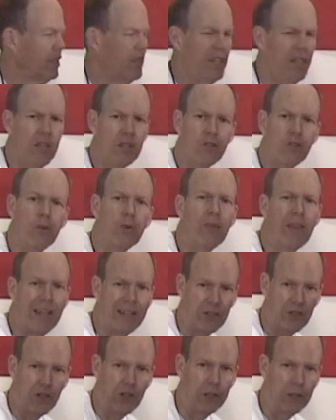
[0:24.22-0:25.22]
You do
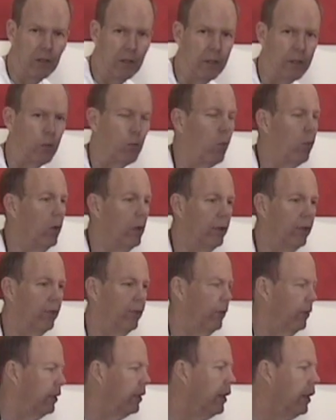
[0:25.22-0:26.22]
that generally
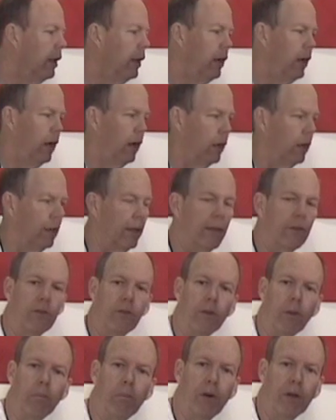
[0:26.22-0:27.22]
once, and unless
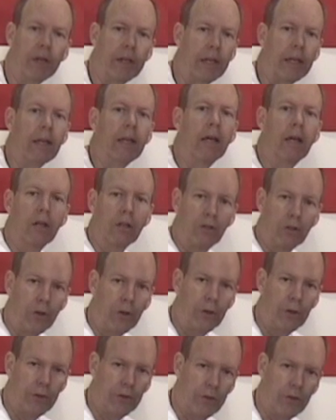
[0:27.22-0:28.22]
somebody
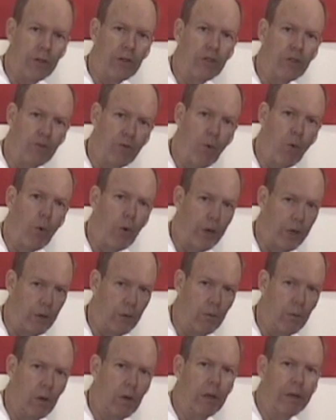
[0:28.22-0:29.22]
turns these for
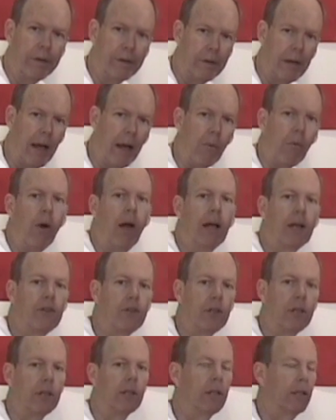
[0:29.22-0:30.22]
you, you're not
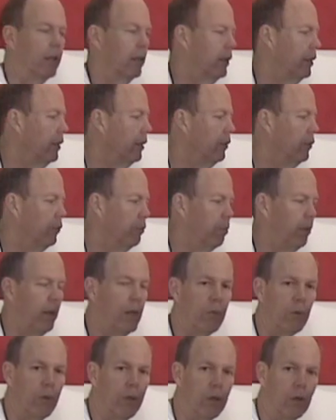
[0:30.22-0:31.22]
watching the kids
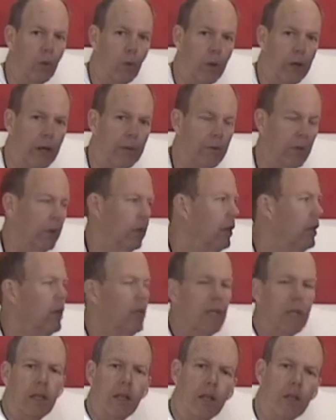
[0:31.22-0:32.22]
play with it or whatever,
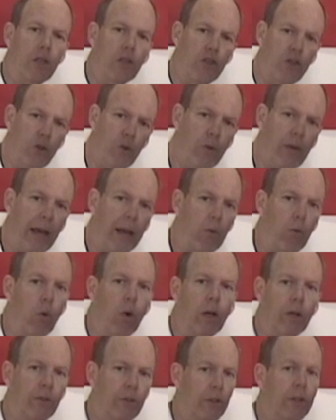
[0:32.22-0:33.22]
you do that
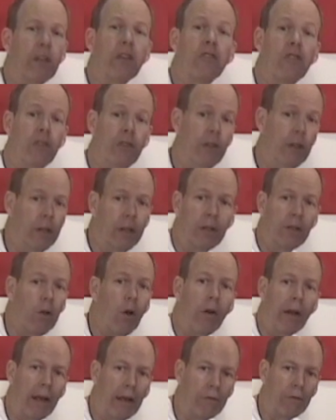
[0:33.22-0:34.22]
once, and you
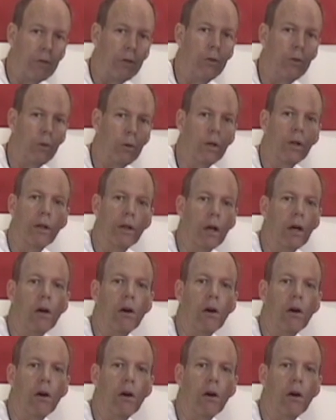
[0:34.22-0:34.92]
don't have to do it